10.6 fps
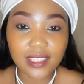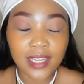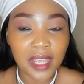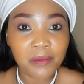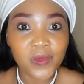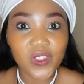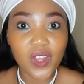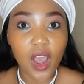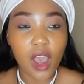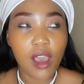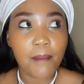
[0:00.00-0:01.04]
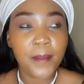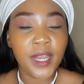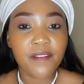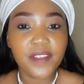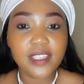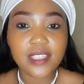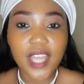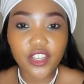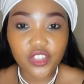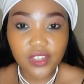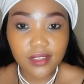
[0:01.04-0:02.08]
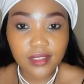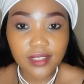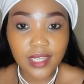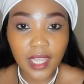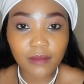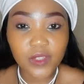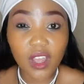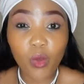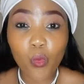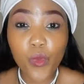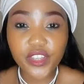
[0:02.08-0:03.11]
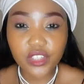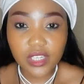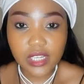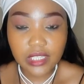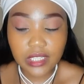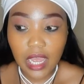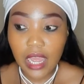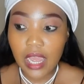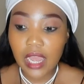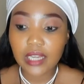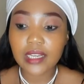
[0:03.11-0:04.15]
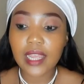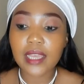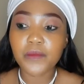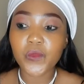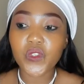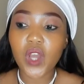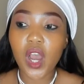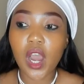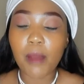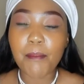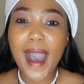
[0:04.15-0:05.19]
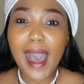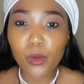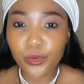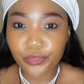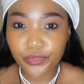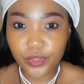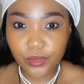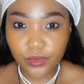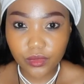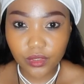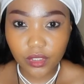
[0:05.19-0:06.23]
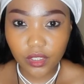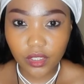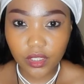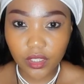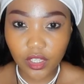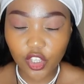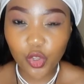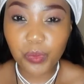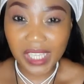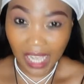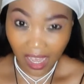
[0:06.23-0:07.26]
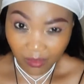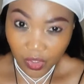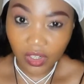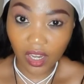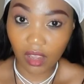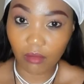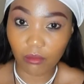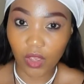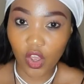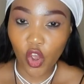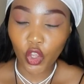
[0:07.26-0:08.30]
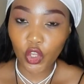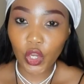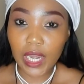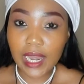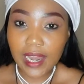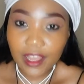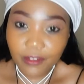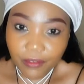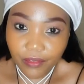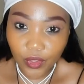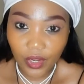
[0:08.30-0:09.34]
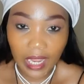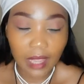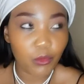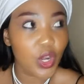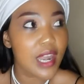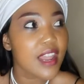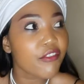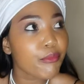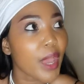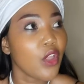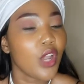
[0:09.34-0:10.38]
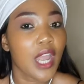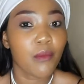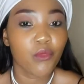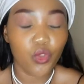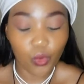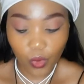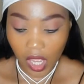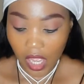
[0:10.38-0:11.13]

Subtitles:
Names are manifestations, names are wishes, names are powerful. You become your name, you live your name, you live by your name.